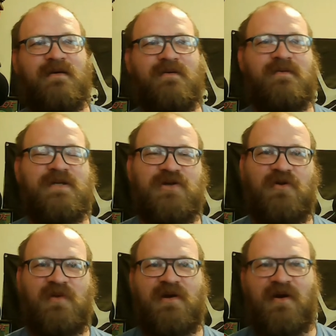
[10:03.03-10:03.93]
we show
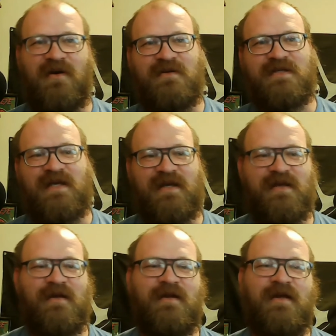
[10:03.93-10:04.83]
him our cards
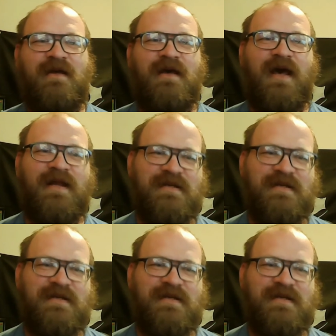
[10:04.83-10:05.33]
again. And